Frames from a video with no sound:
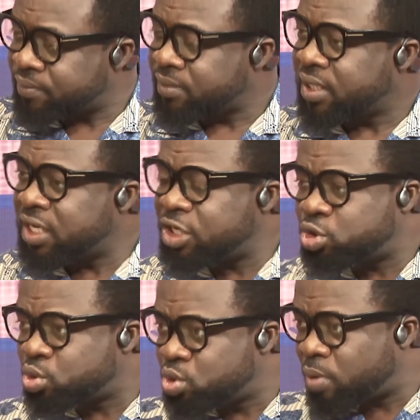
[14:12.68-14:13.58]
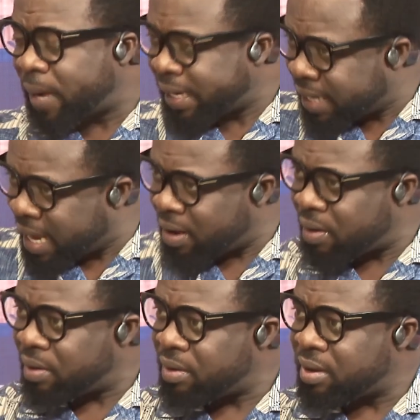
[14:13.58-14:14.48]
he should know by now
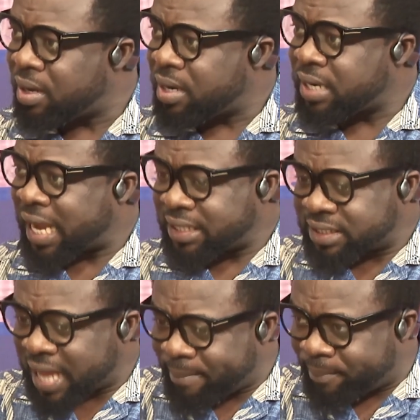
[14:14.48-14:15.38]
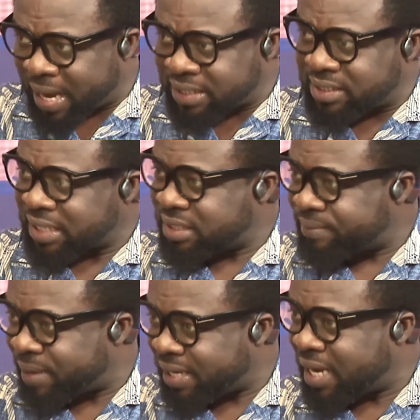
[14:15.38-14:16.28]
that it is that batch that is
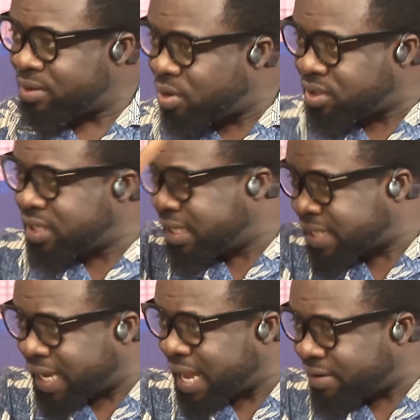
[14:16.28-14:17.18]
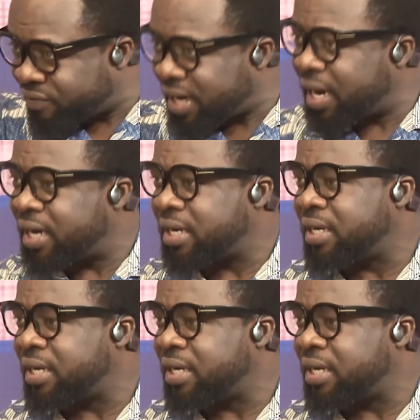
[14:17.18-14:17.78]
bad and not the entire refinery.